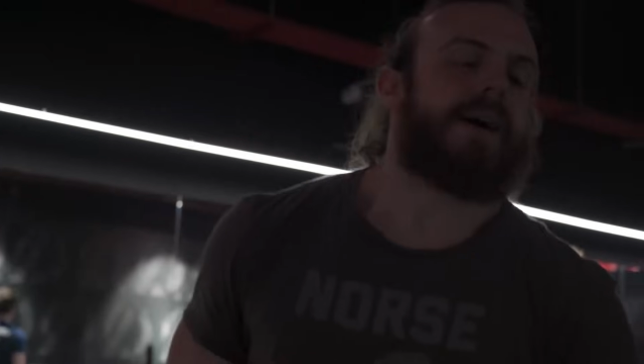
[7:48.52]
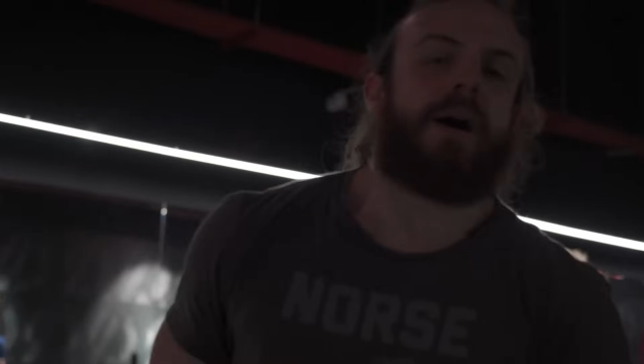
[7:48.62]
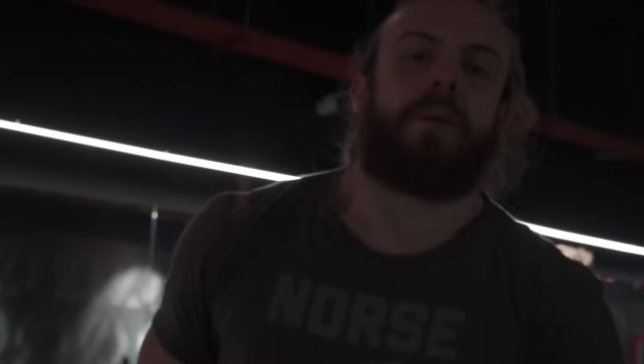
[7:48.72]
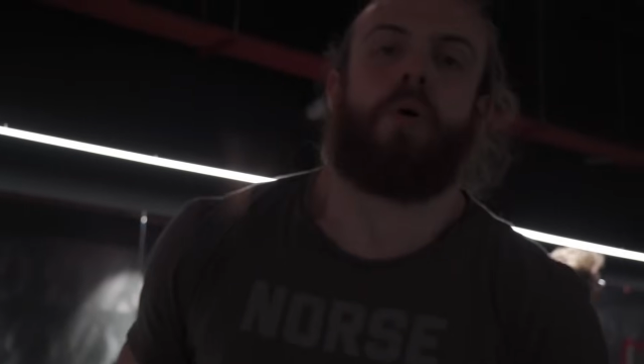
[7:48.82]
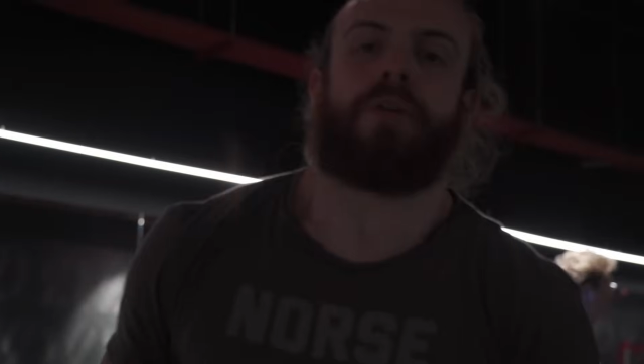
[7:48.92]

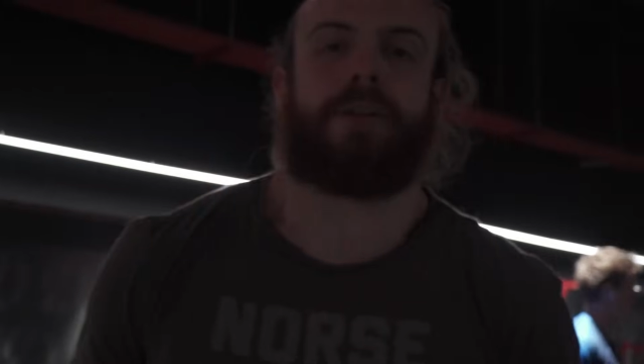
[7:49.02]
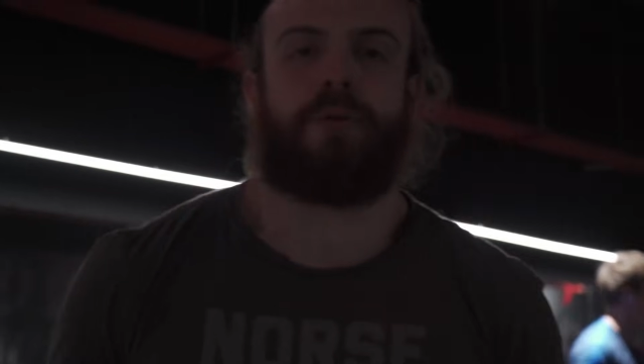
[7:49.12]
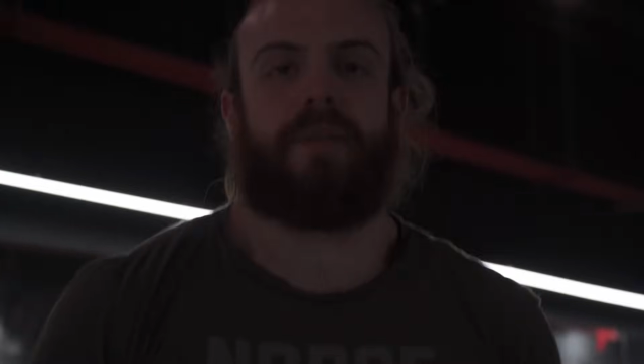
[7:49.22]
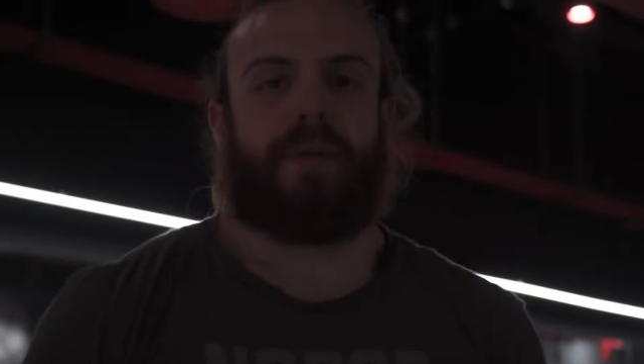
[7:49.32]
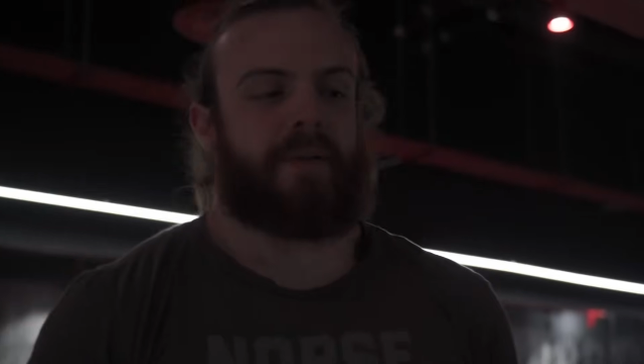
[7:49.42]
The small leg
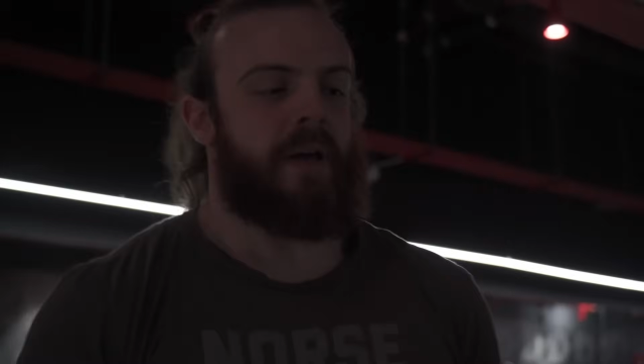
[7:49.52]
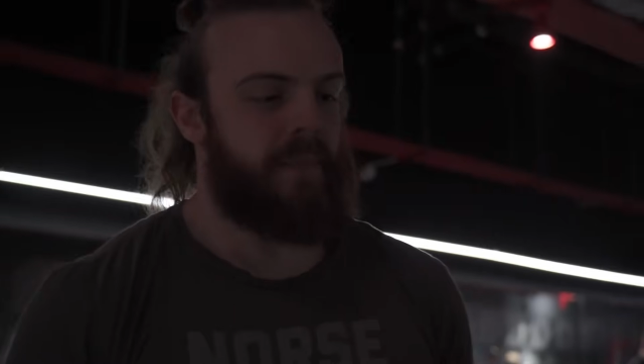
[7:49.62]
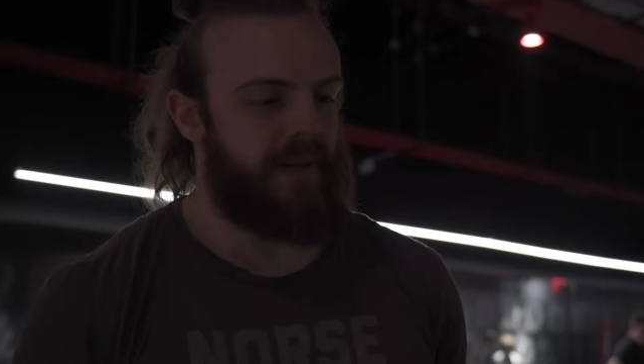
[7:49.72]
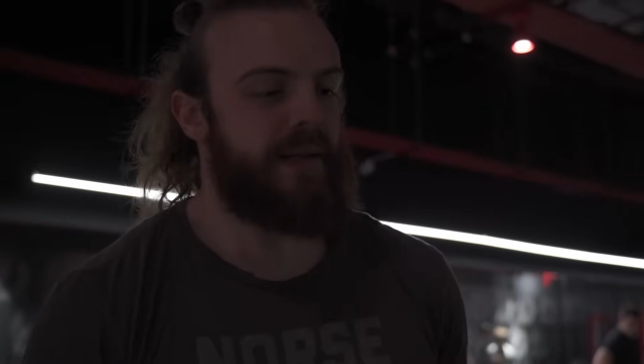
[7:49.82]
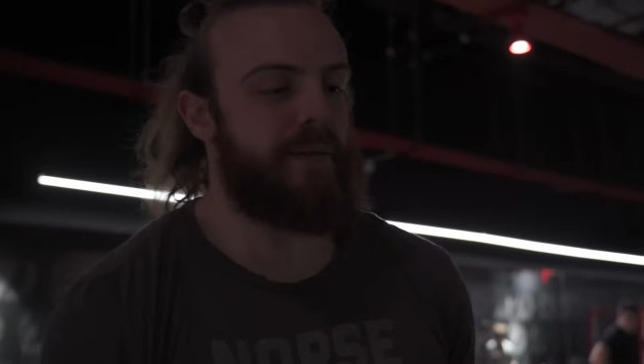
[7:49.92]
drive is
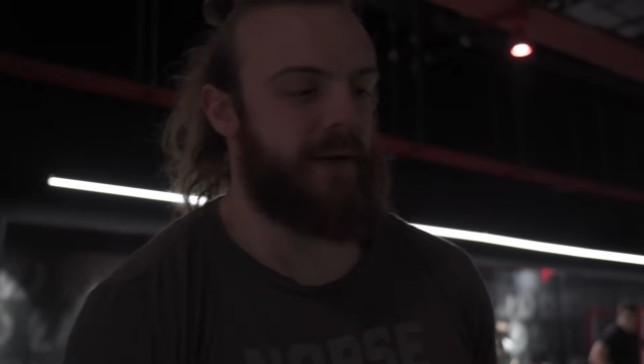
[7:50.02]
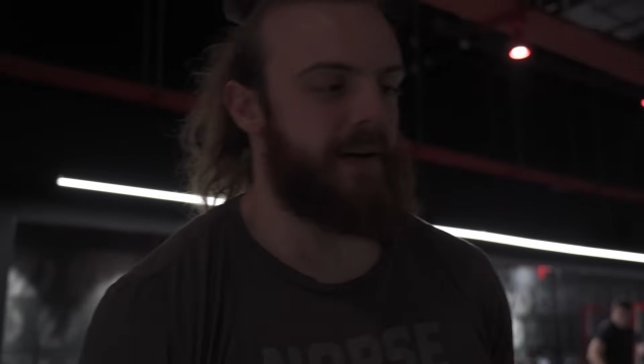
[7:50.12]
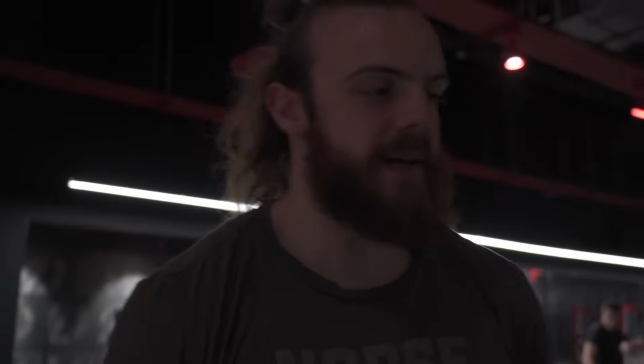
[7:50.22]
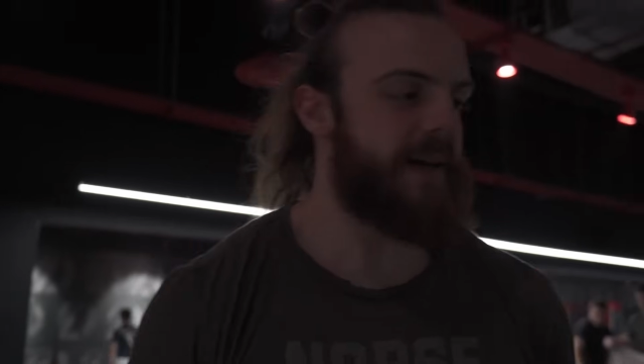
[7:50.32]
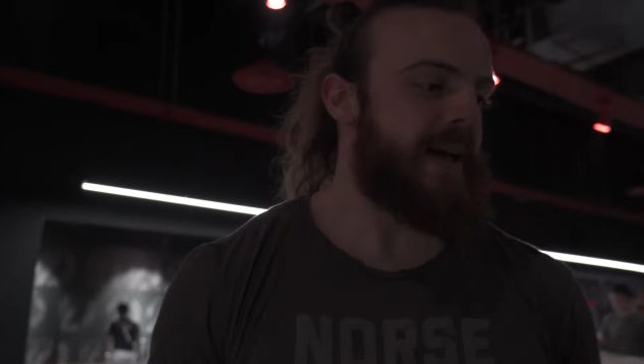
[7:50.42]

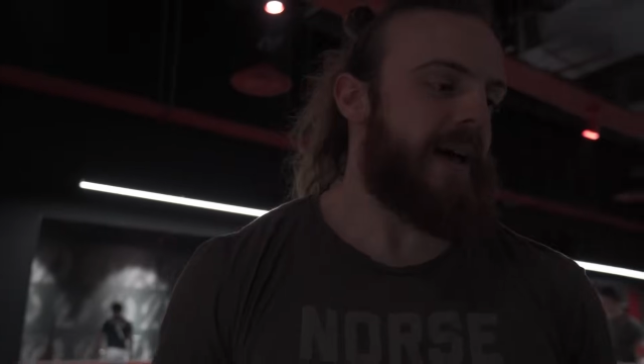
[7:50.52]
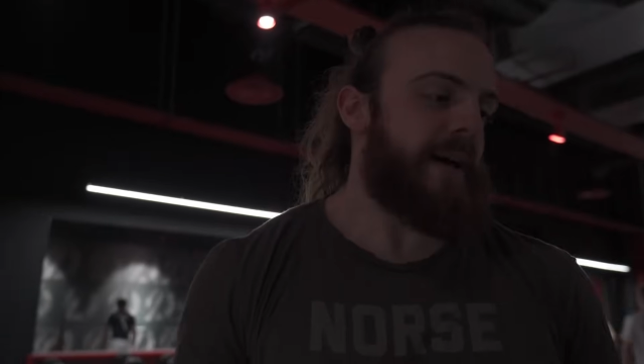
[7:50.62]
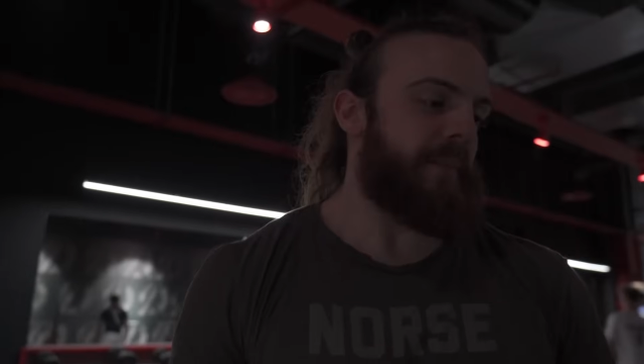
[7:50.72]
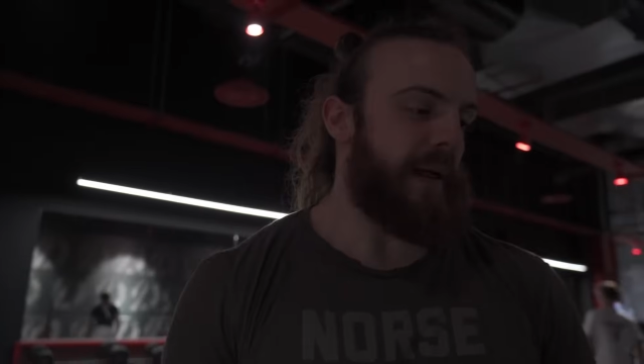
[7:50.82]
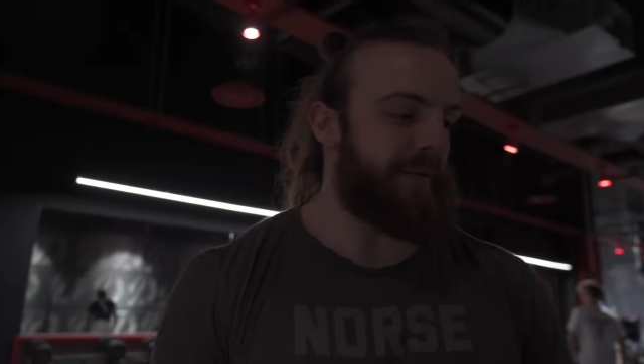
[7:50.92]
easier,
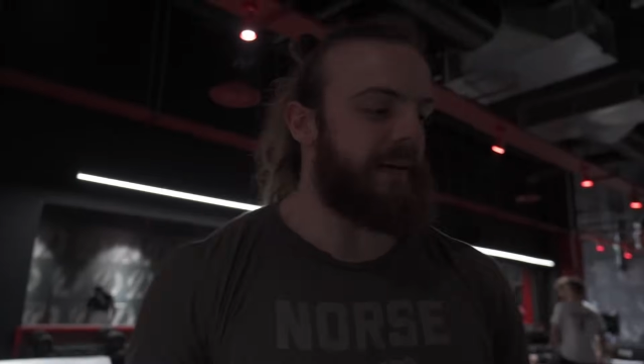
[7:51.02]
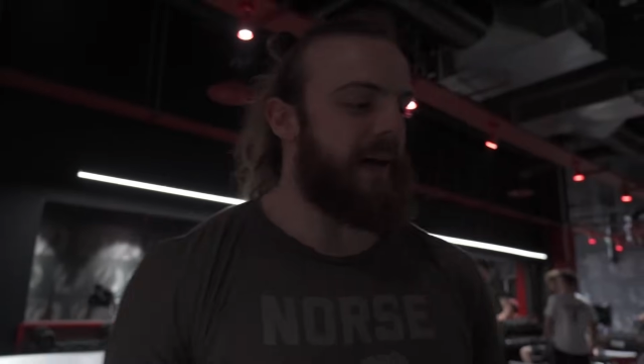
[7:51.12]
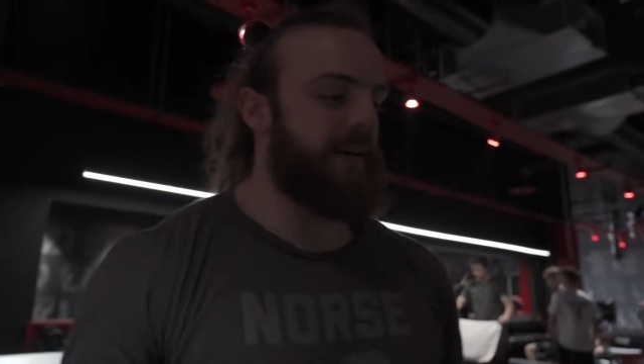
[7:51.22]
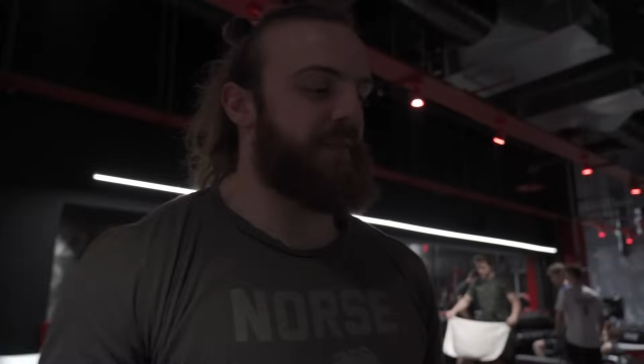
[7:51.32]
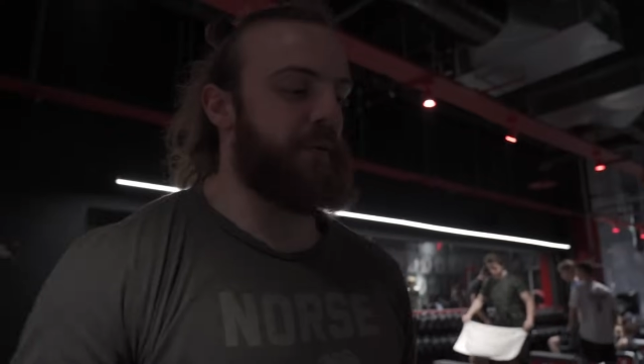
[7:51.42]
but I still
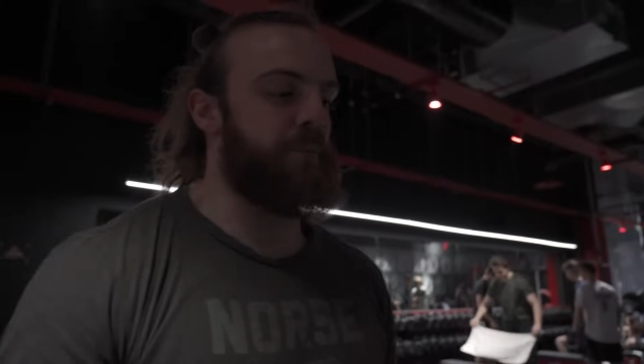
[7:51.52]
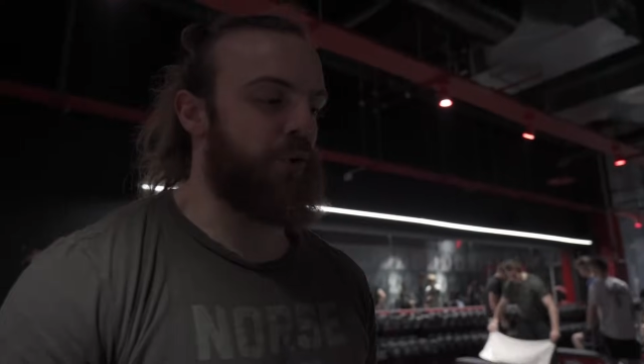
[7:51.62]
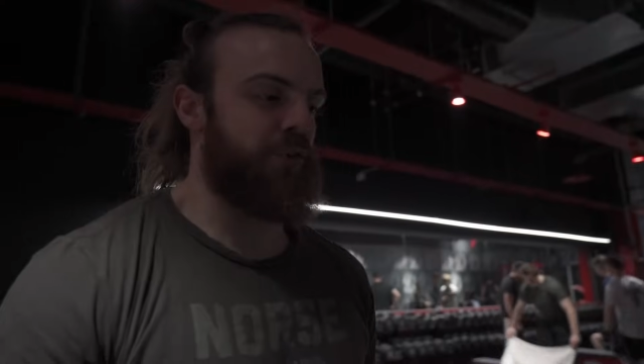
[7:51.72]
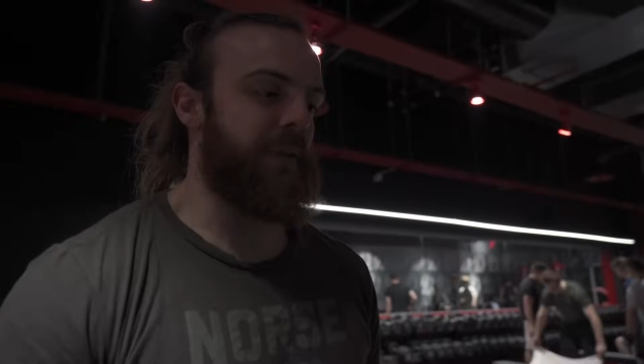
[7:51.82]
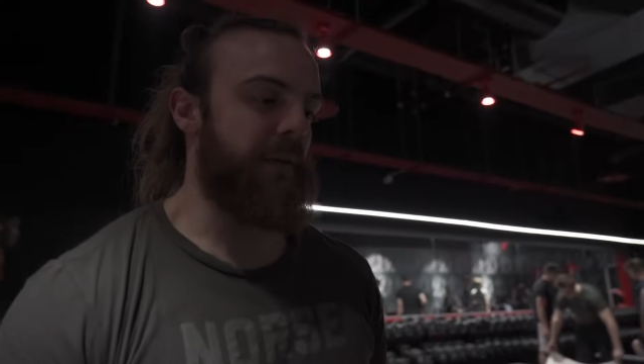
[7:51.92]
have this
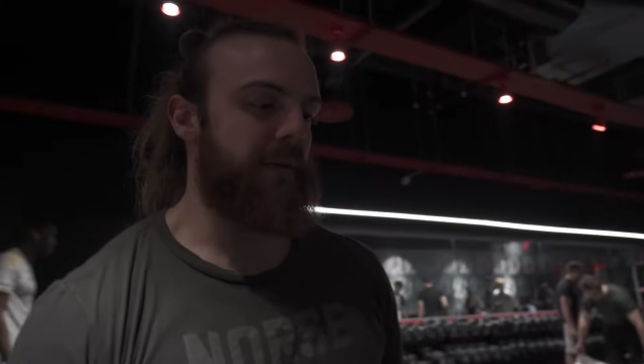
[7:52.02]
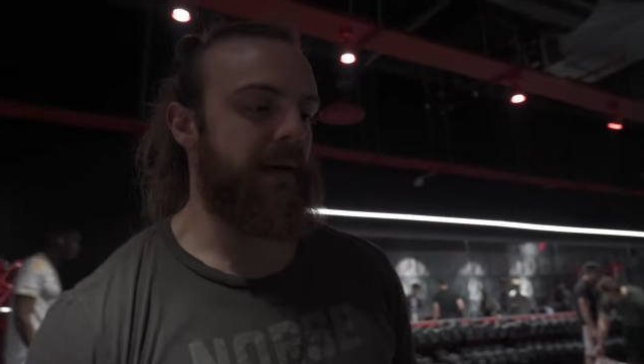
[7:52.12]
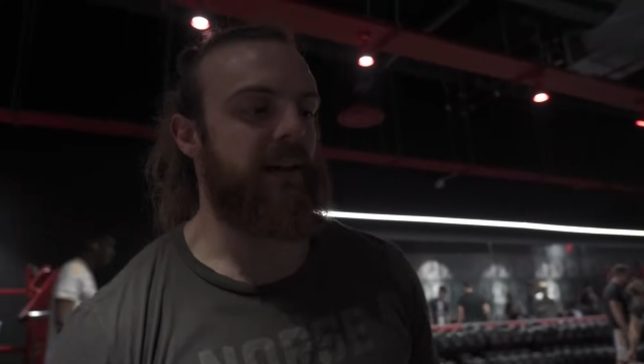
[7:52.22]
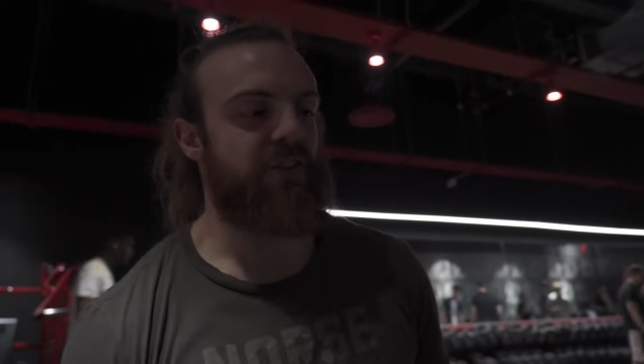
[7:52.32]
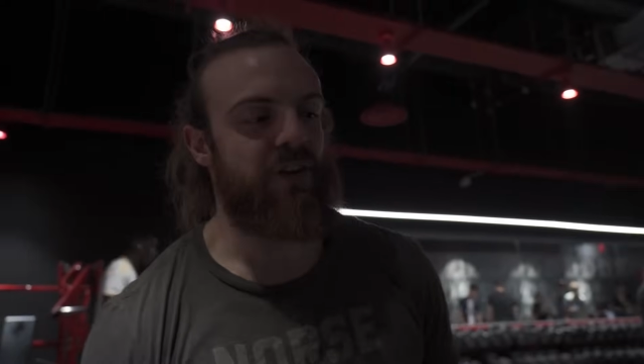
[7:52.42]
impression that it's
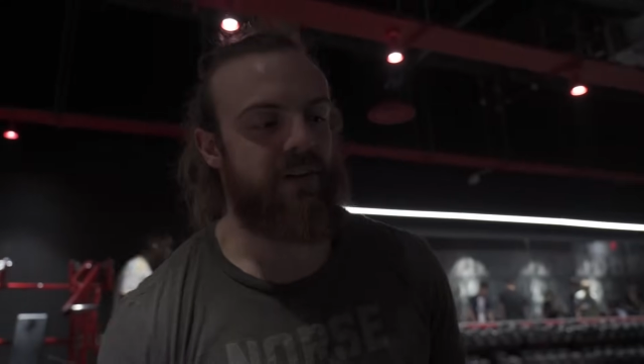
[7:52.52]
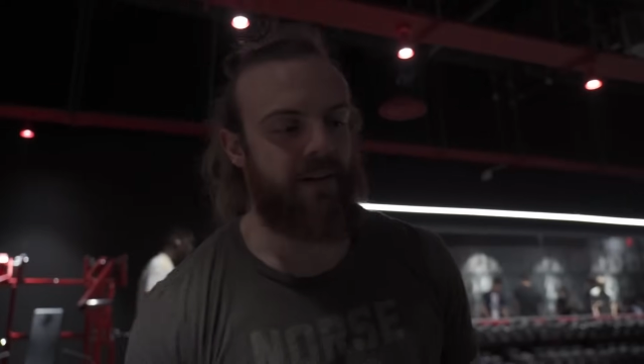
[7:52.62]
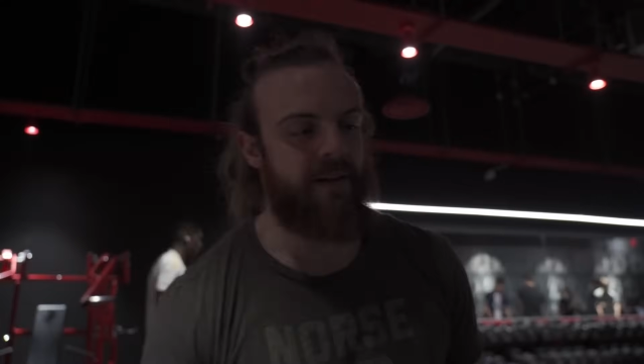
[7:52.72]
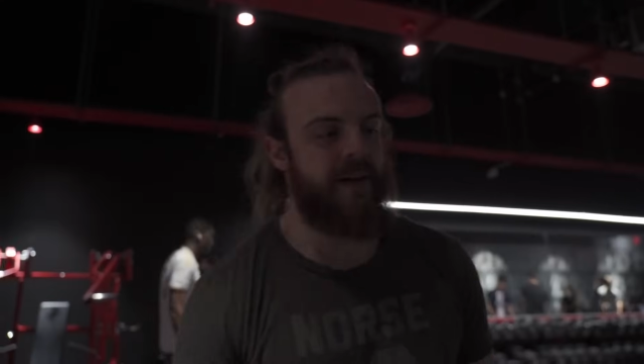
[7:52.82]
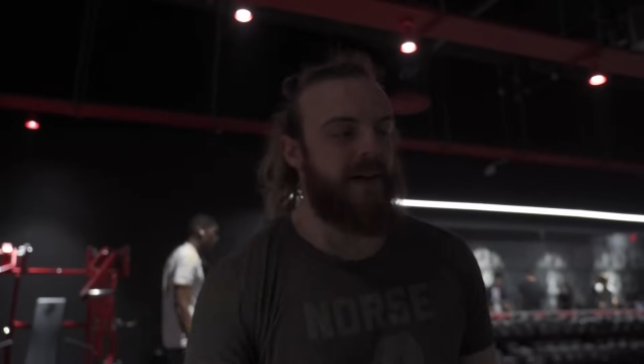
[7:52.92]
kind of cheating.